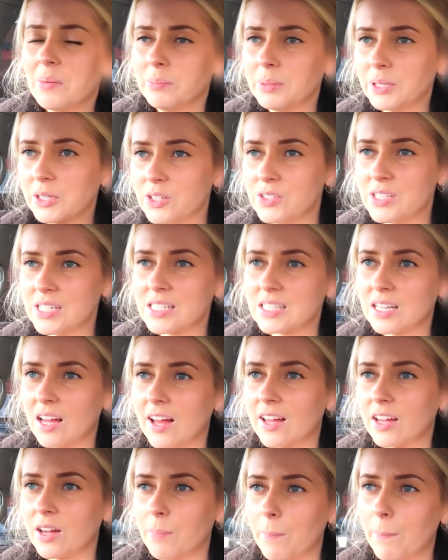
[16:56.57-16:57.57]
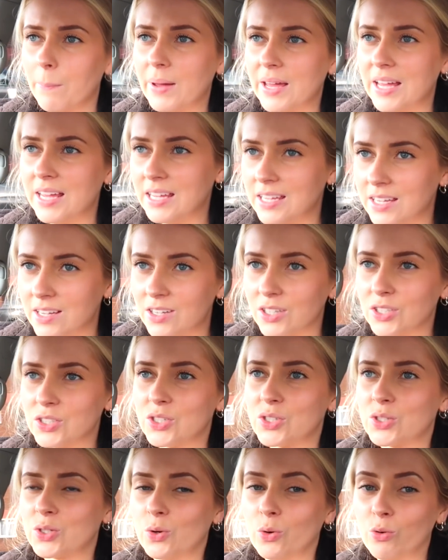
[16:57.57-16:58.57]
because it's like peak
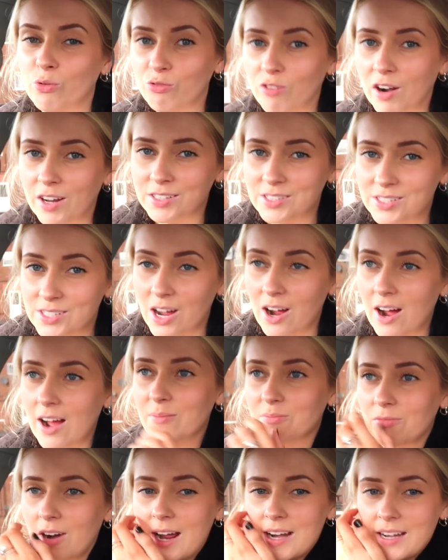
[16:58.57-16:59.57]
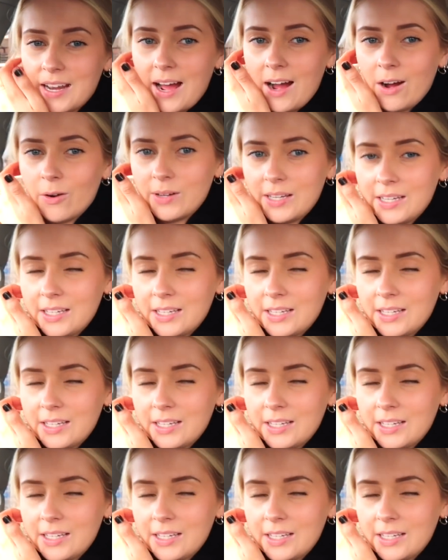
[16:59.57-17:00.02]
school run time right now.